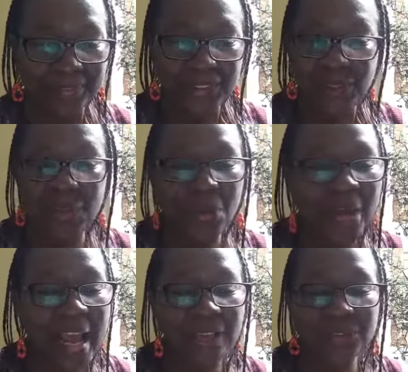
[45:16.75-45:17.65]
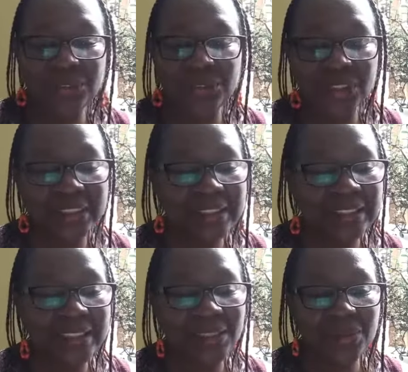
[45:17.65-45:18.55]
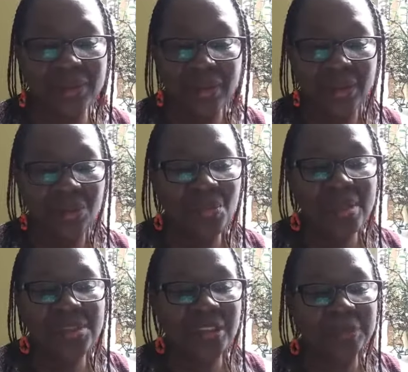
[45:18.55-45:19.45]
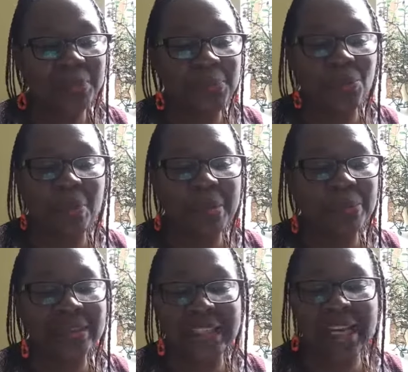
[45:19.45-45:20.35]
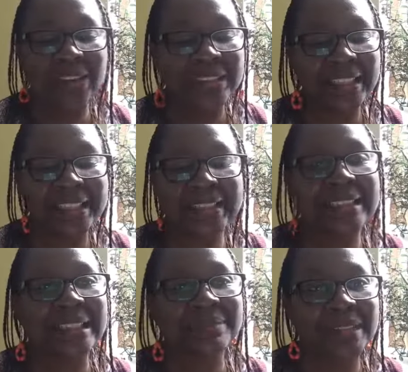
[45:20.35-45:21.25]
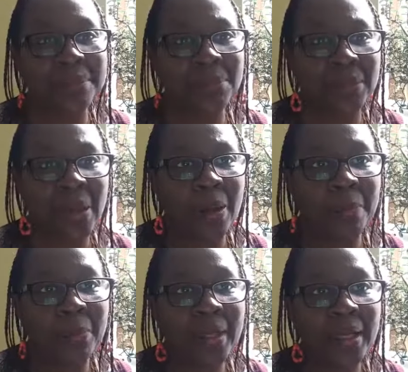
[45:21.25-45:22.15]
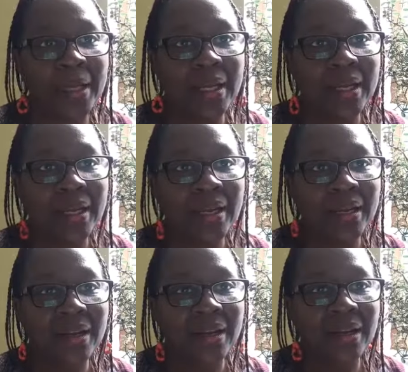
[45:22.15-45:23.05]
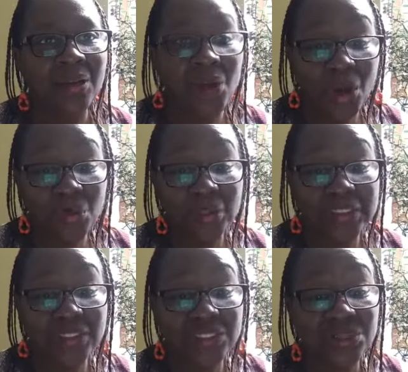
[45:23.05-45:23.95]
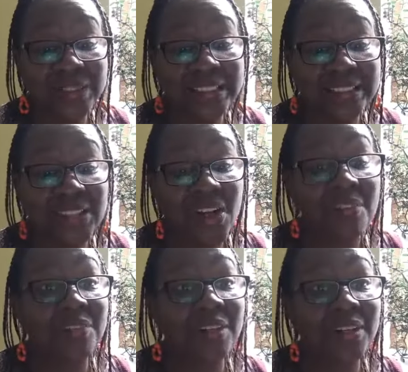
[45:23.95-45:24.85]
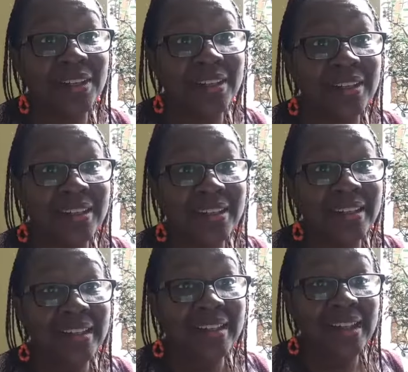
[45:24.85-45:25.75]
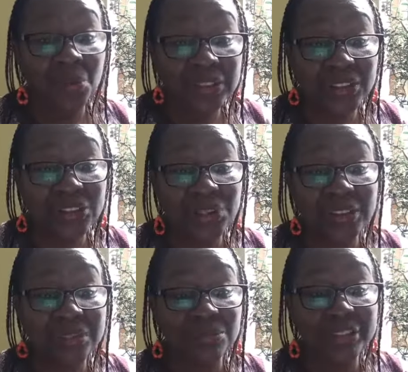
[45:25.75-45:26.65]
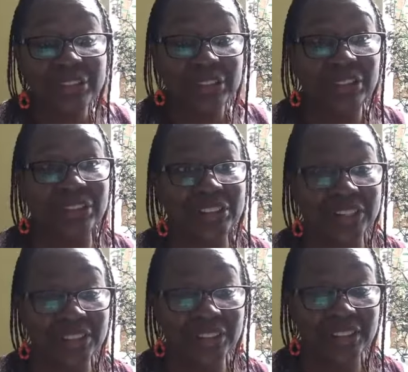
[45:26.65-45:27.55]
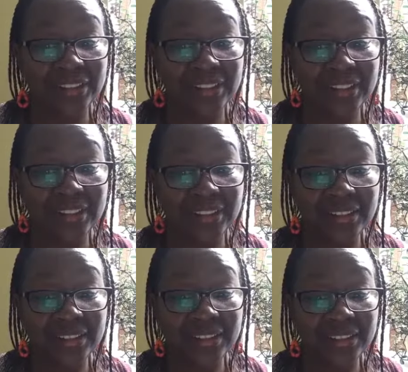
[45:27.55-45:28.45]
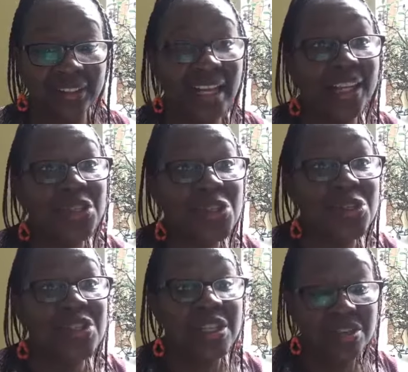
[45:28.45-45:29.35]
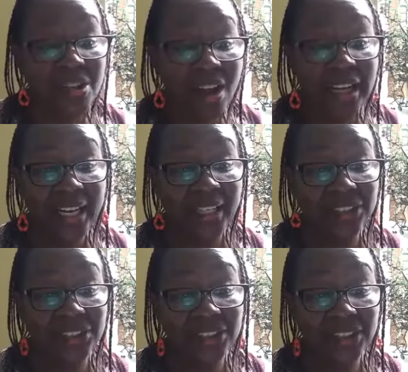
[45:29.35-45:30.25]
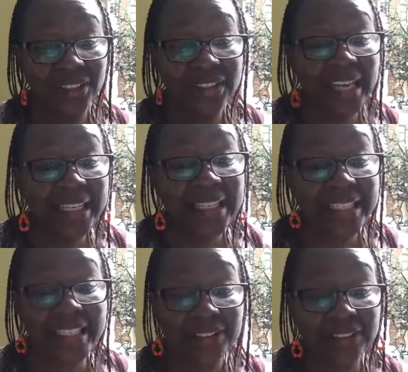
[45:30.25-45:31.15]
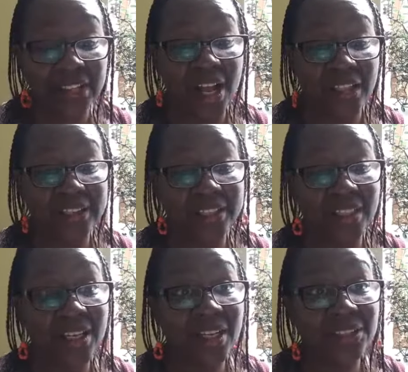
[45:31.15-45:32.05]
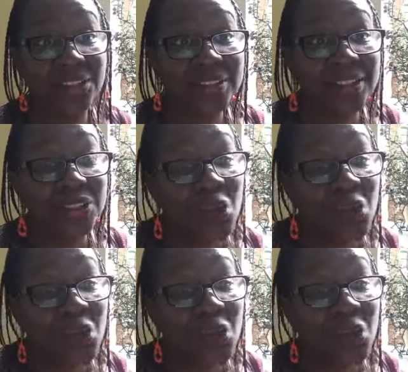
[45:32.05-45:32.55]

So we don't have to just deal with just people, what people tell us and the systems they put up. God wants us to discover. He wants us to do some research and use the knowledge that He gives us, use it to